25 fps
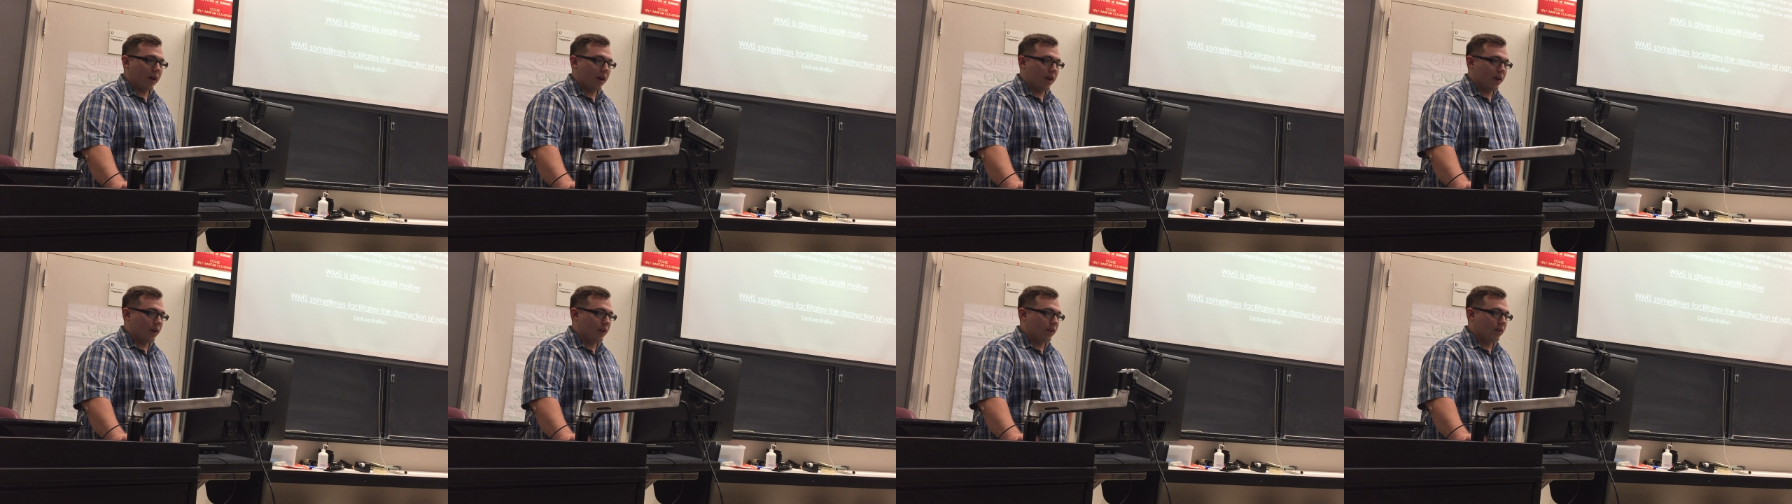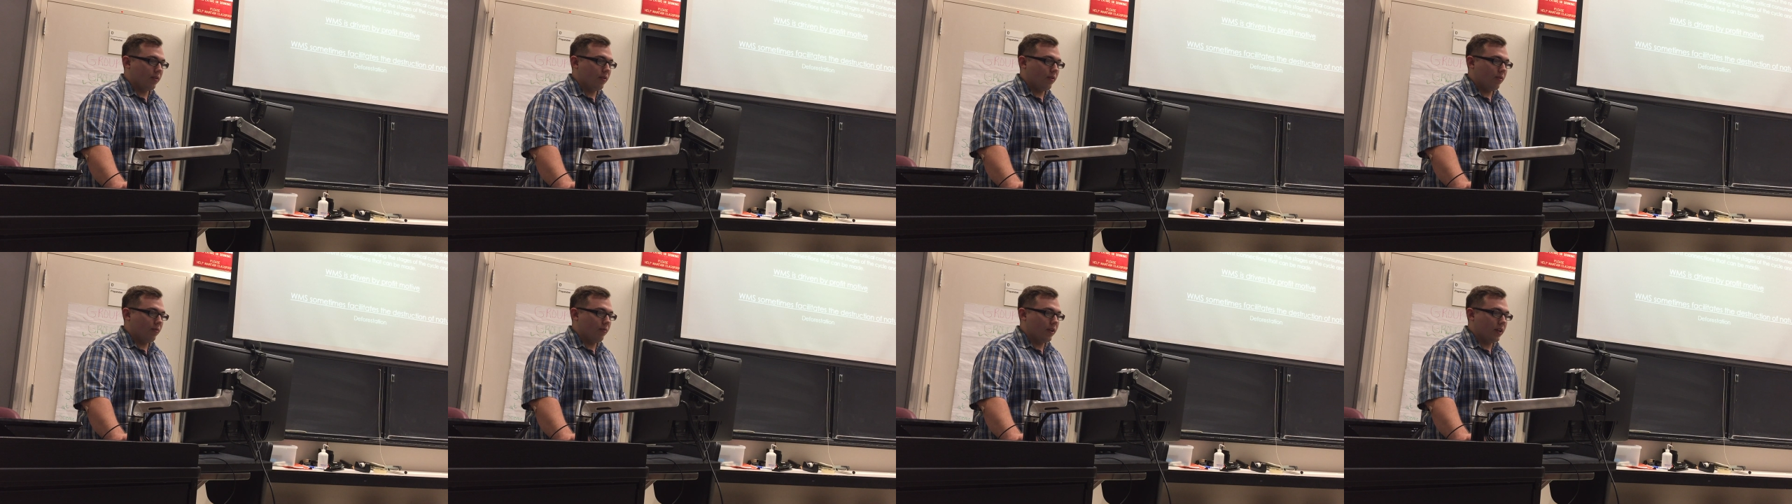
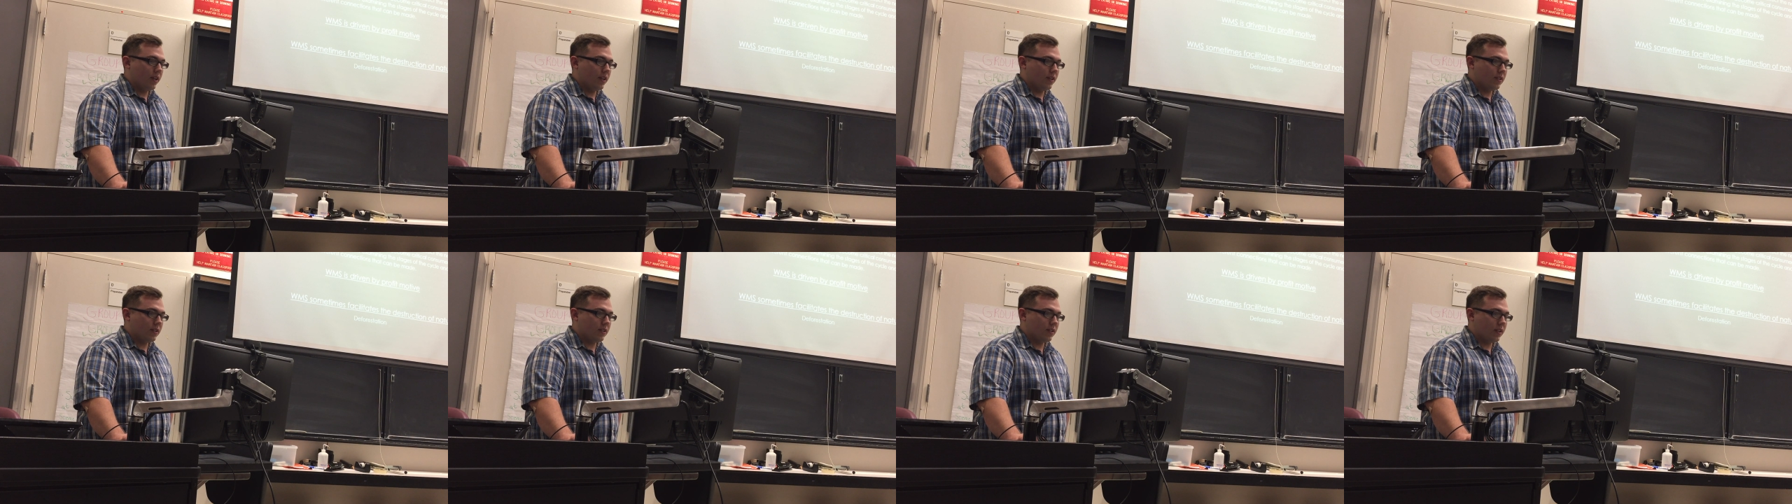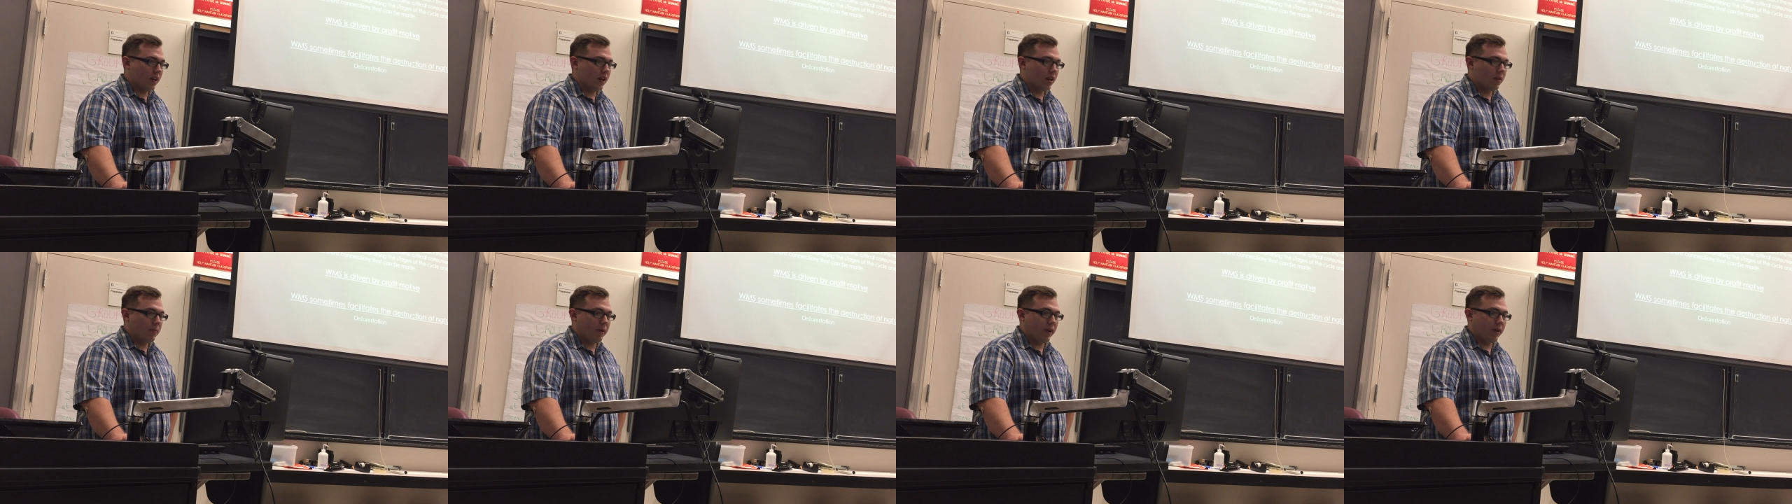pattern we can
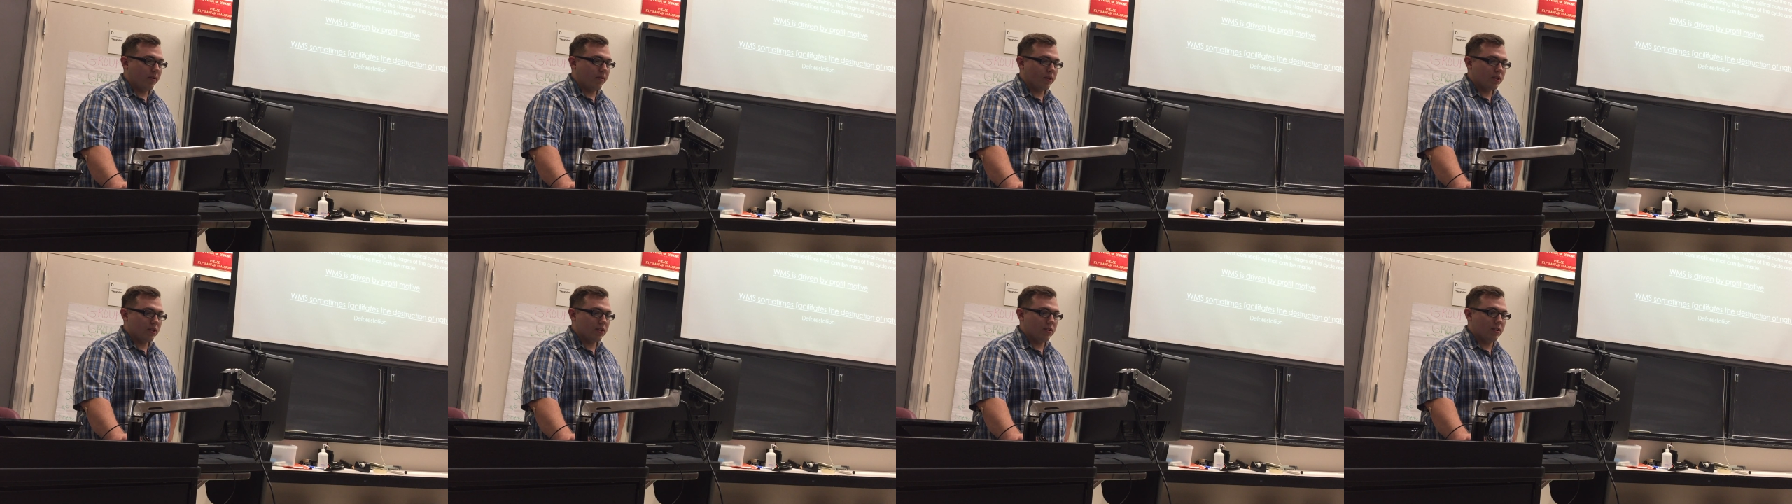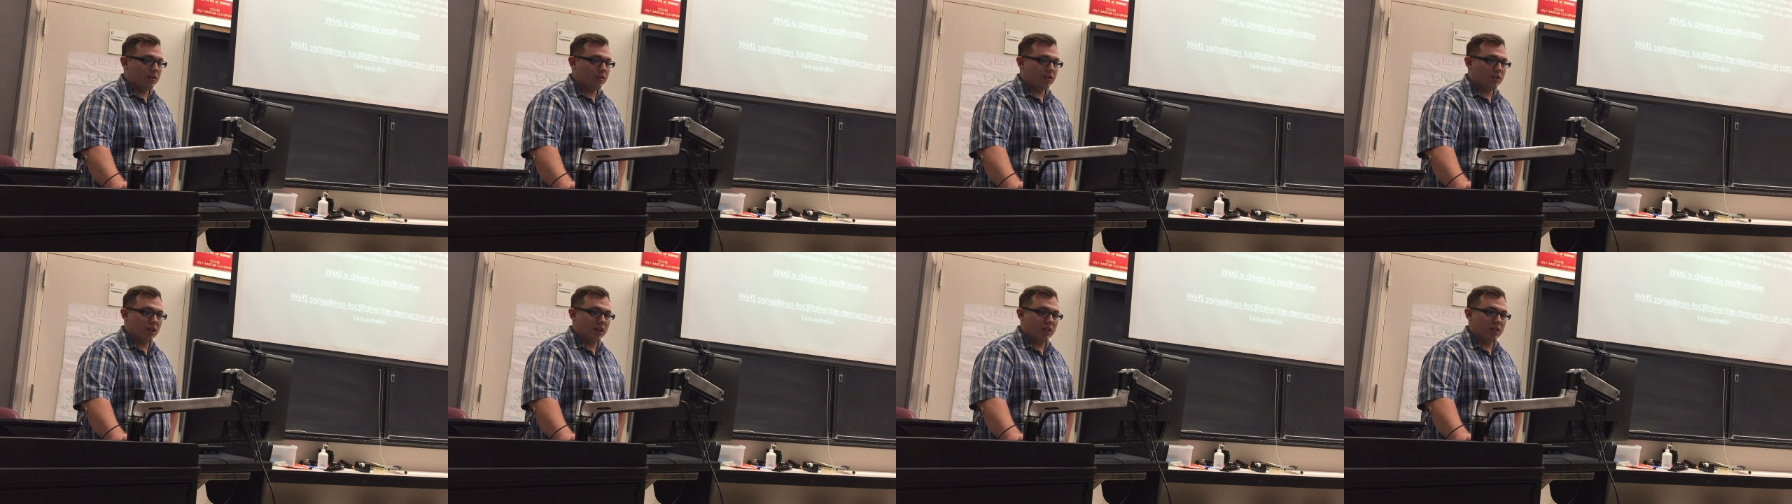study by watching
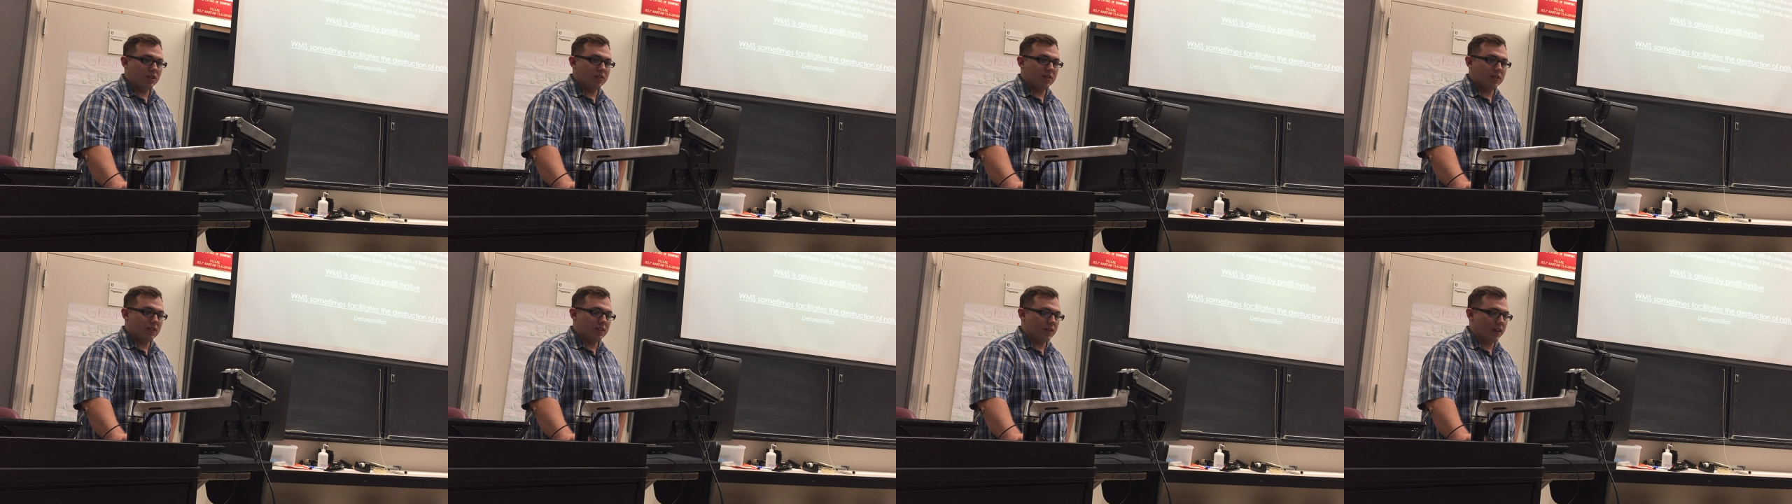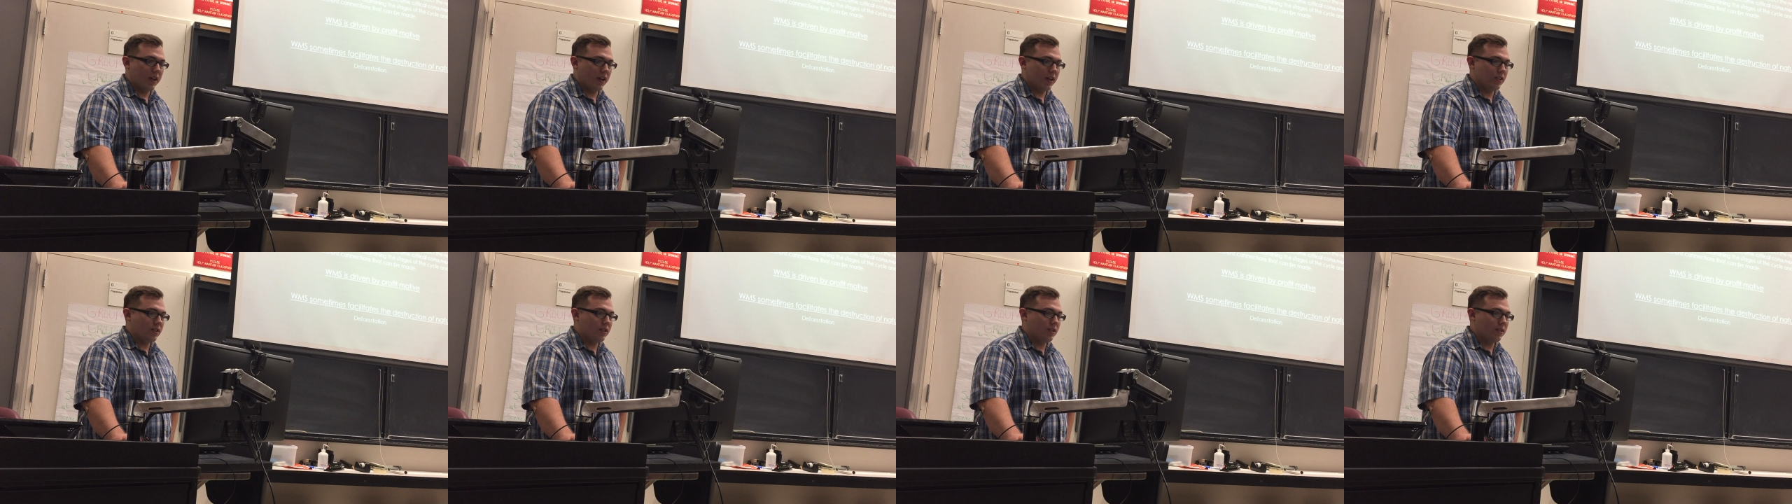the changes
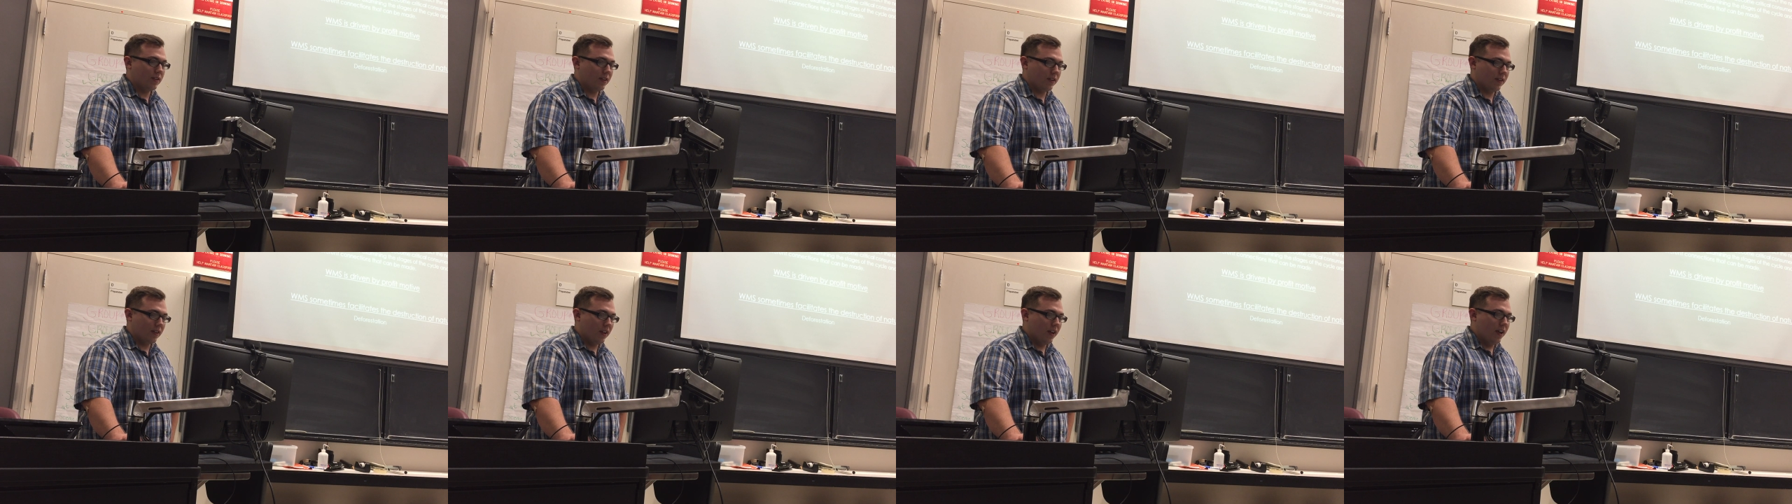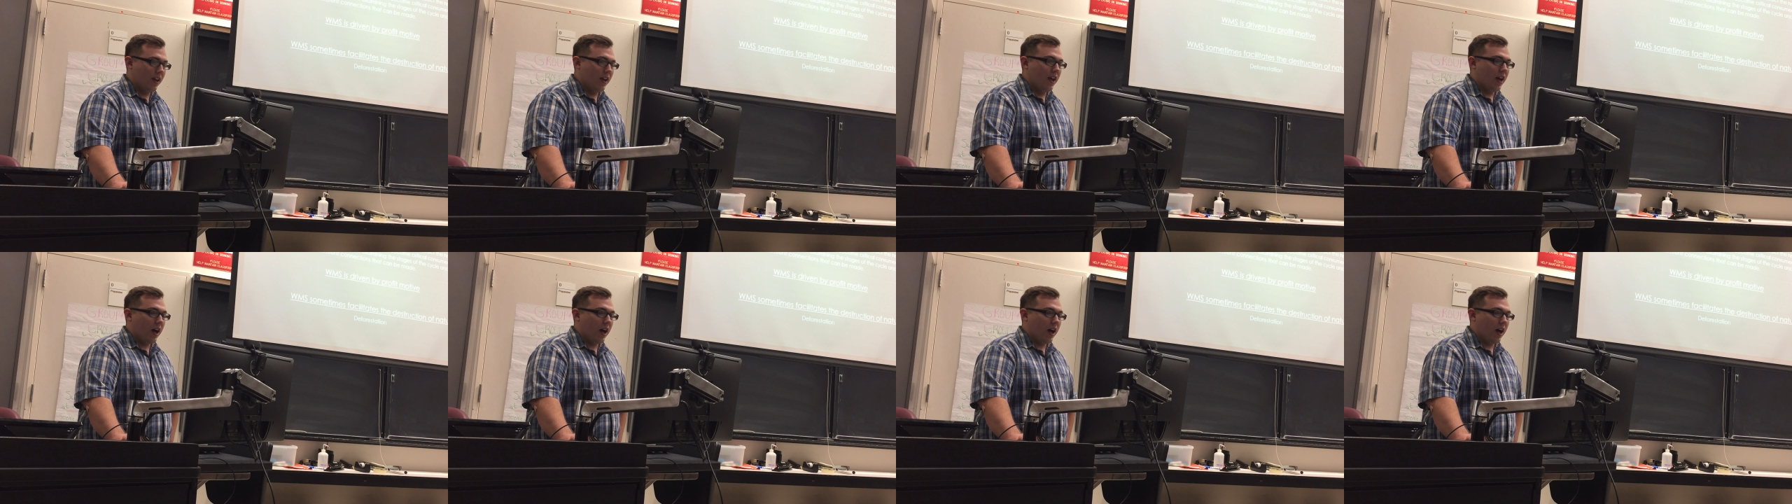stage, and